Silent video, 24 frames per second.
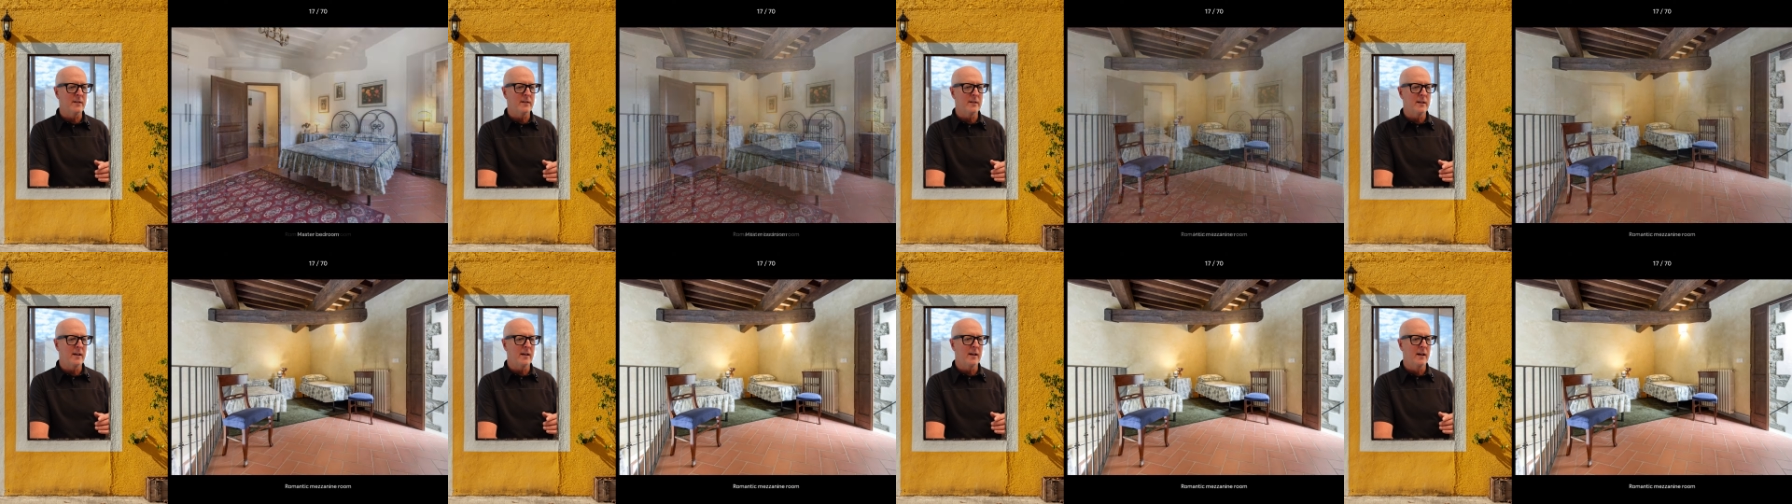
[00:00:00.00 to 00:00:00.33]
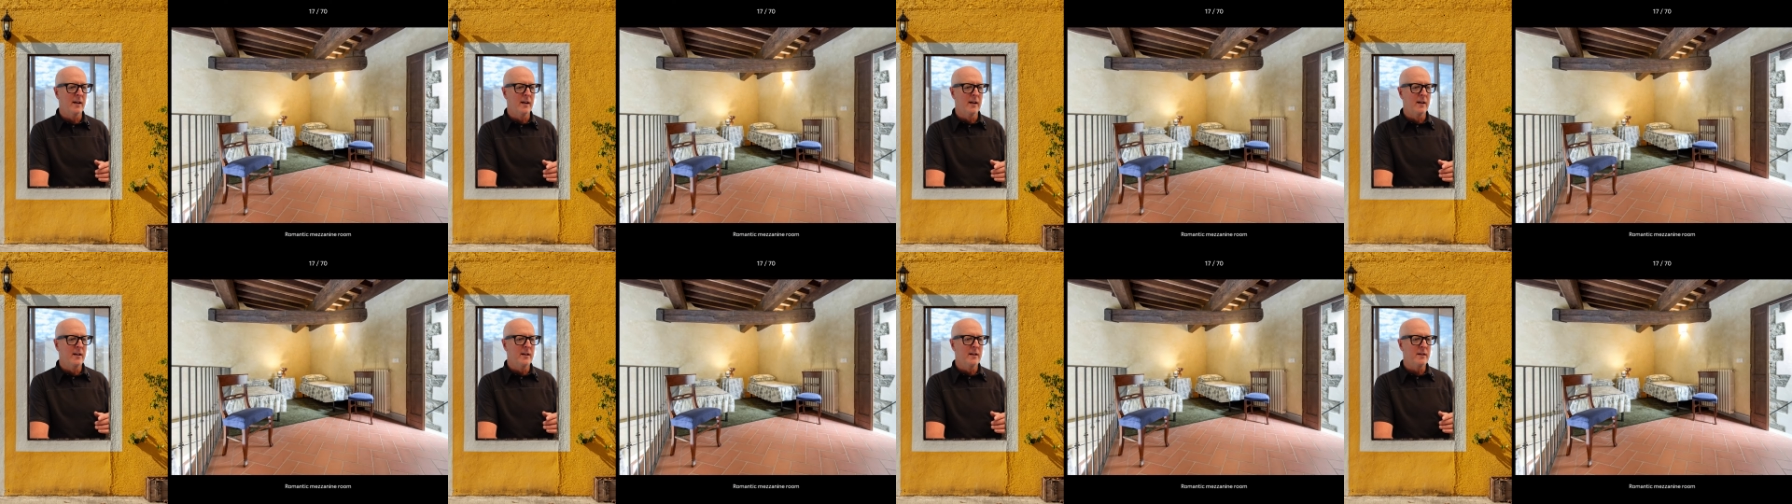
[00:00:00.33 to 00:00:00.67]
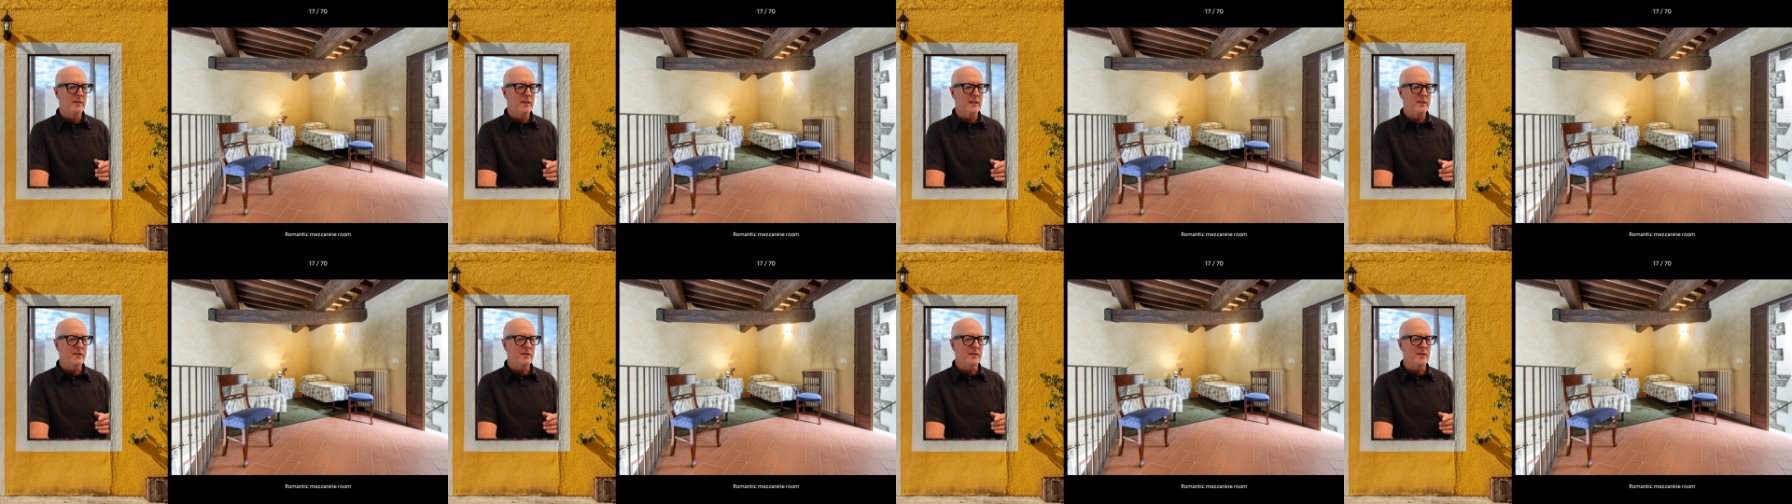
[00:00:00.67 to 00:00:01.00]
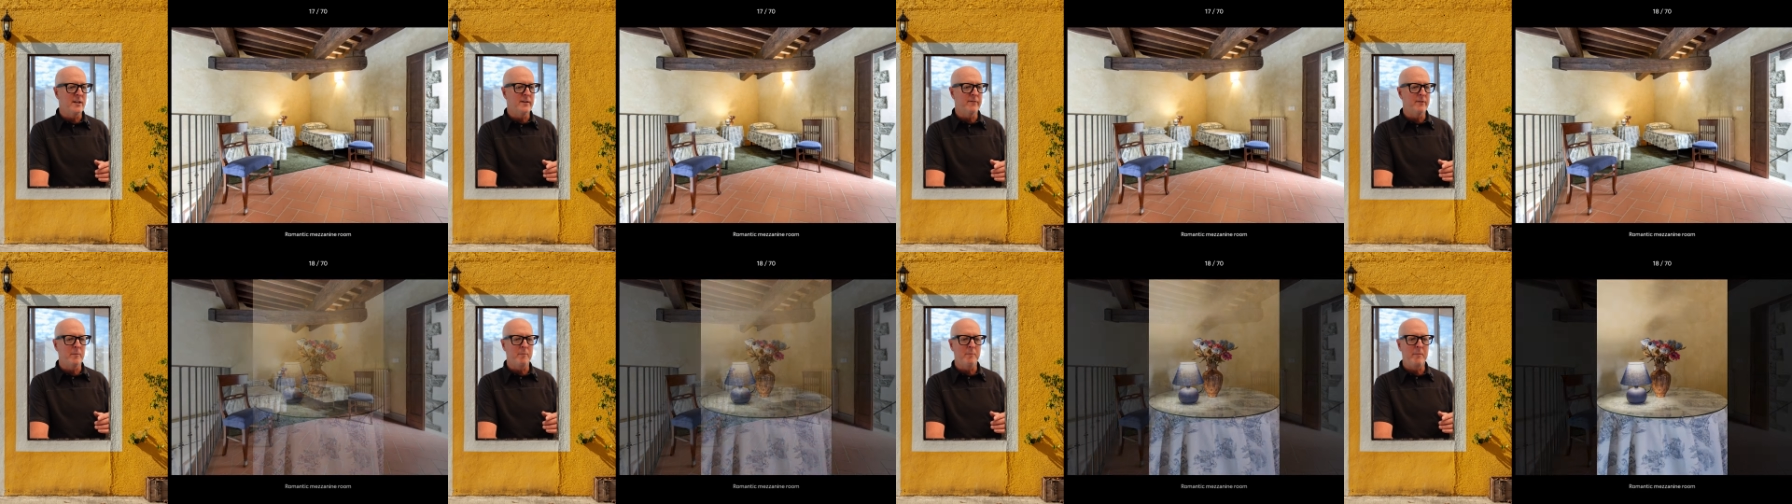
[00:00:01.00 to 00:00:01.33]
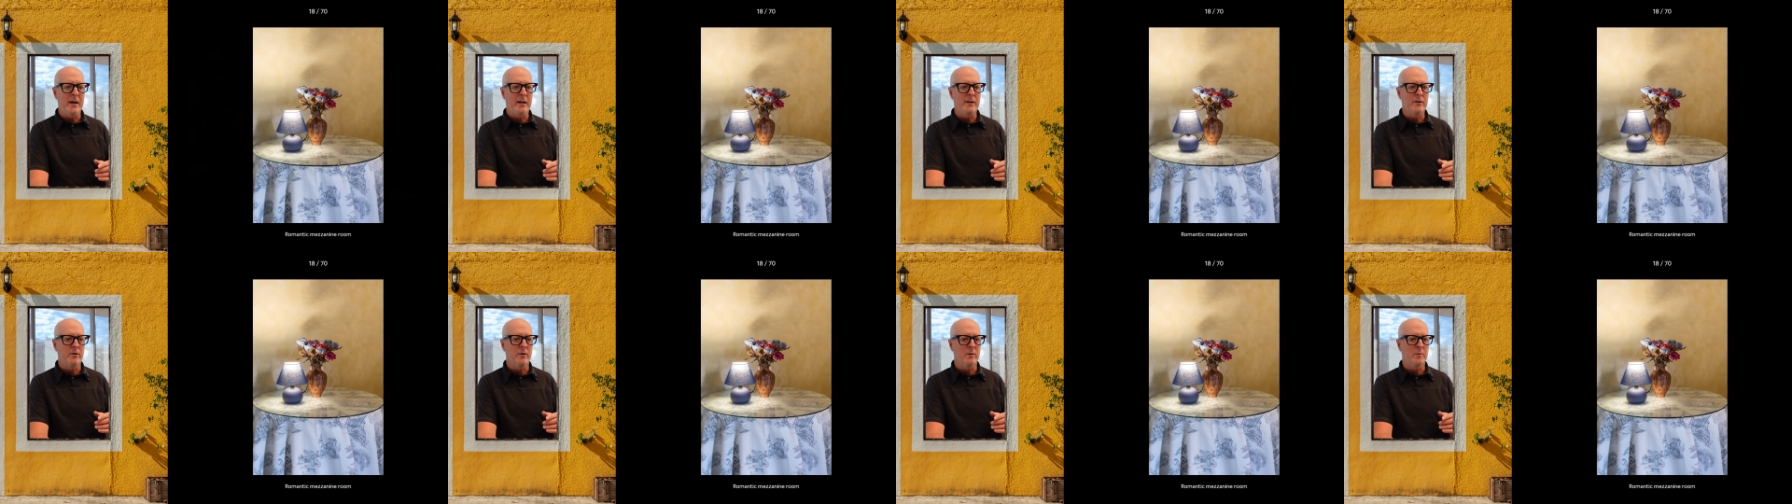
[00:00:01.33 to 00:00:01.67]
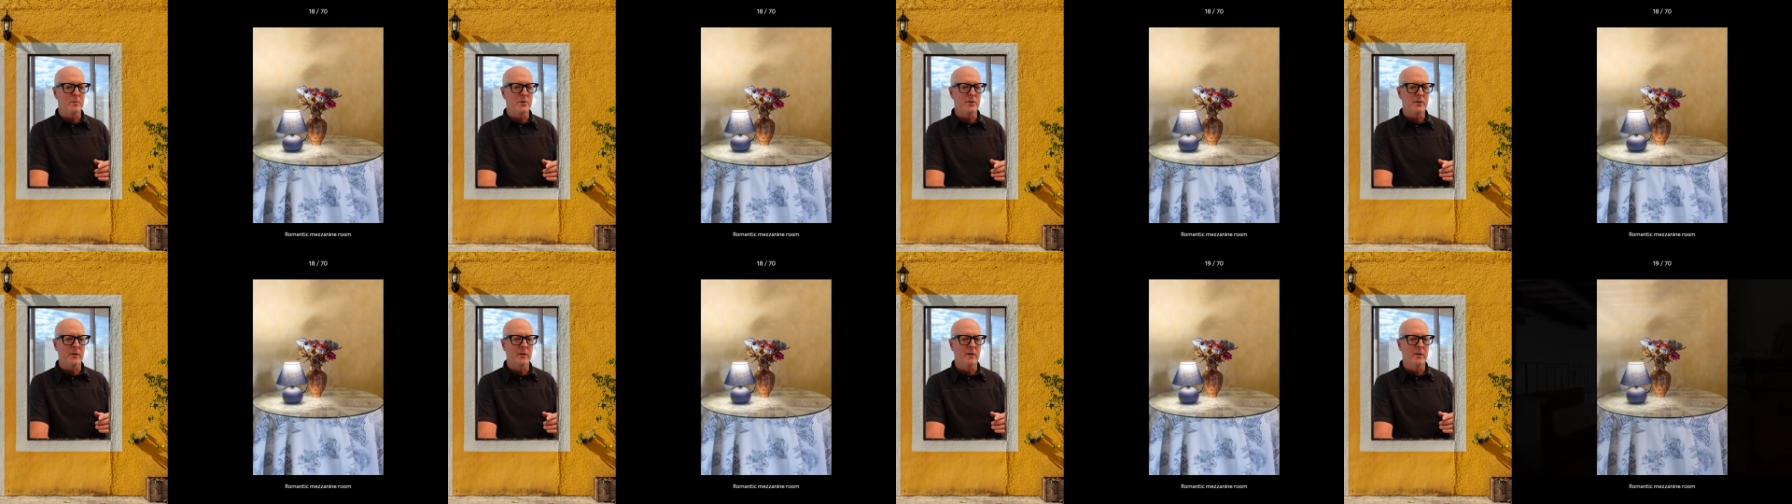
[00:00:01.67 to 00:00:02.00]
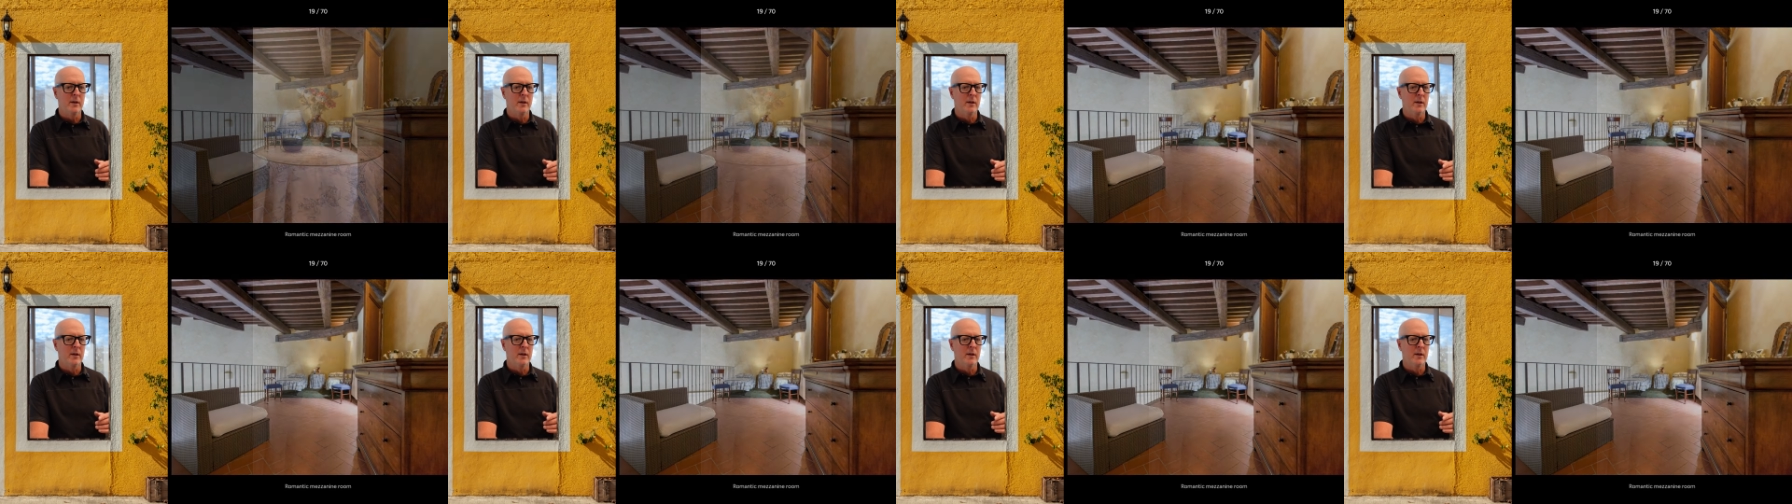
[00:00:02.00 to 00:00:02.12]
see. These are the different bedrooms.